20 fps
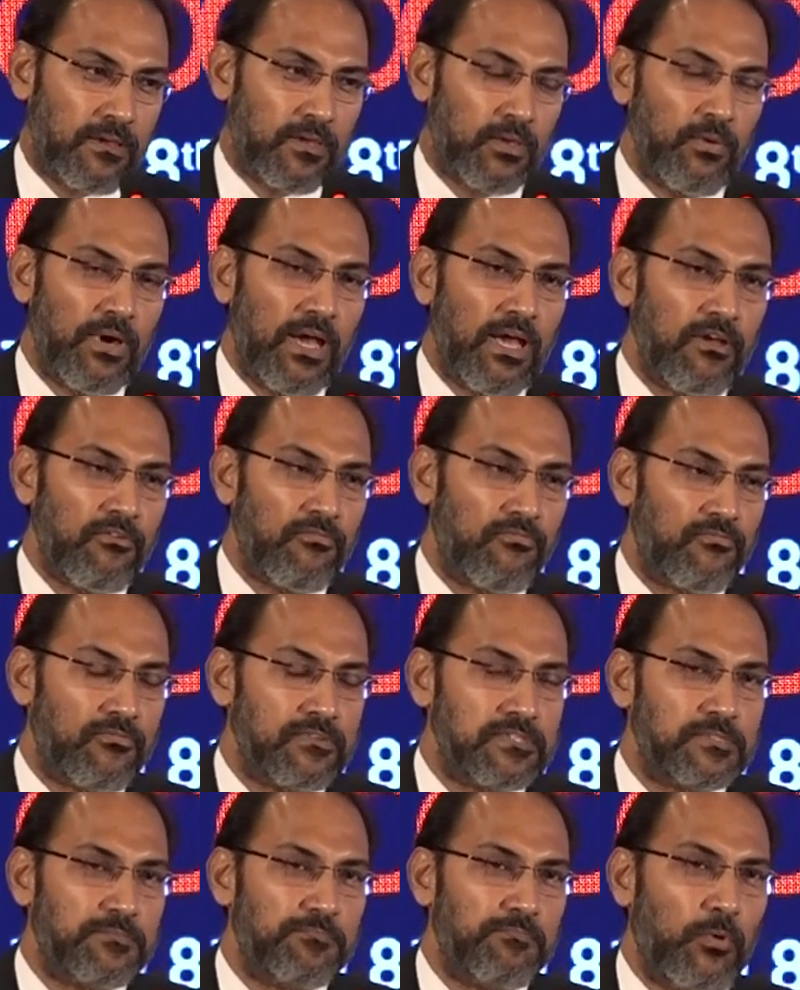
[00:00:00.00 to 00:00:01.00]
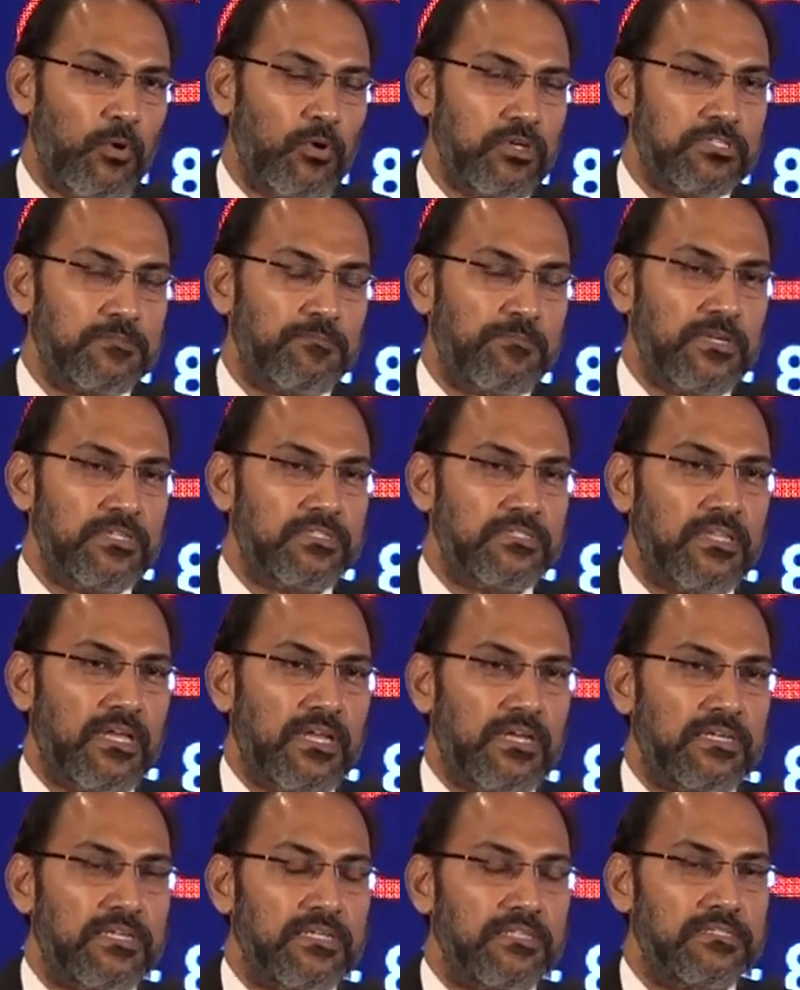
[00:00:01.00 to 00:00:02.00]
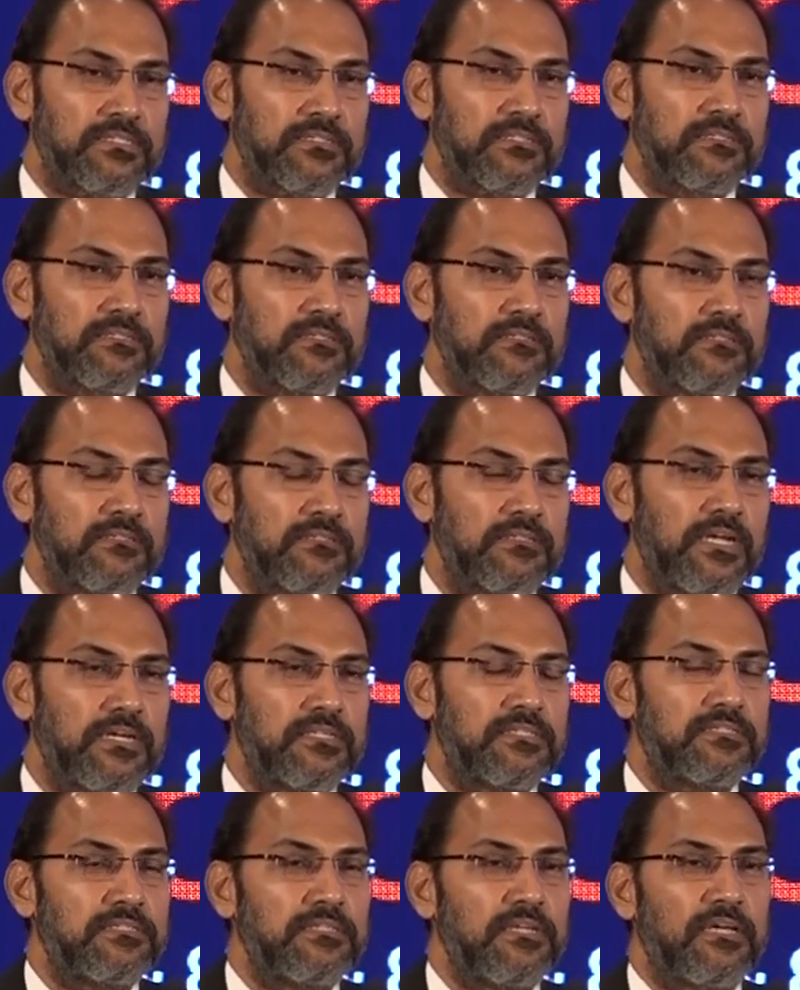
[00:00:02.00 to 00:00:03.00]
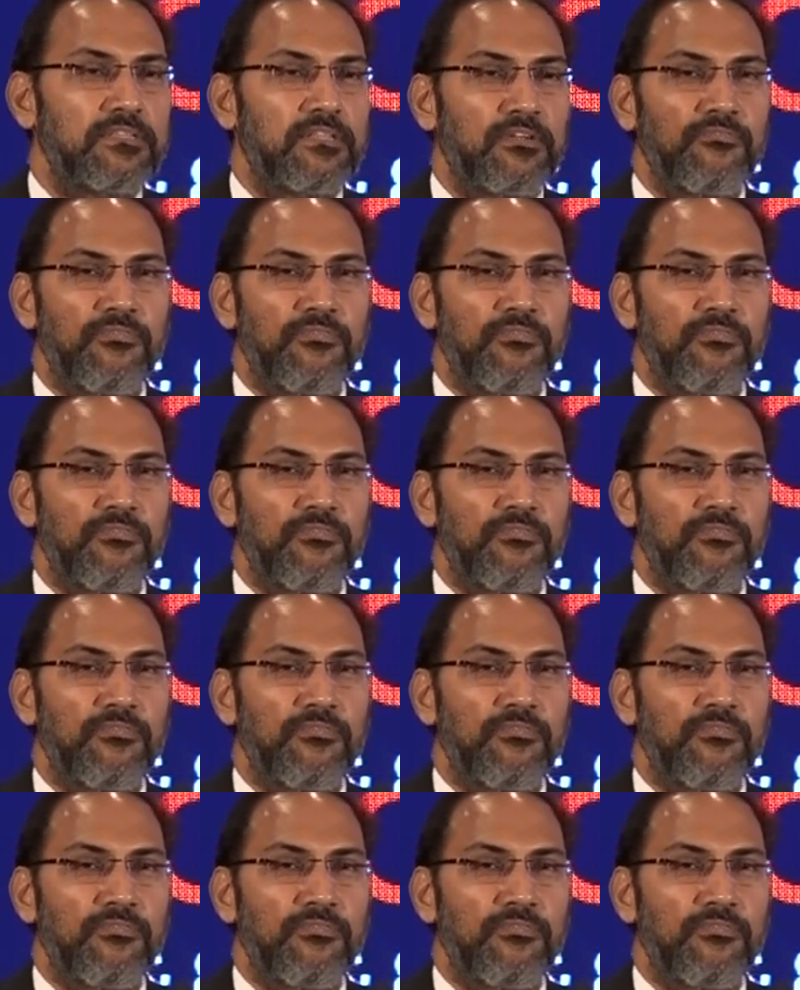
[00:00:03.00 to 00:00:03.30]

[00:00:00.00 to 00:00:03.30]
You have sports personalities. That's the other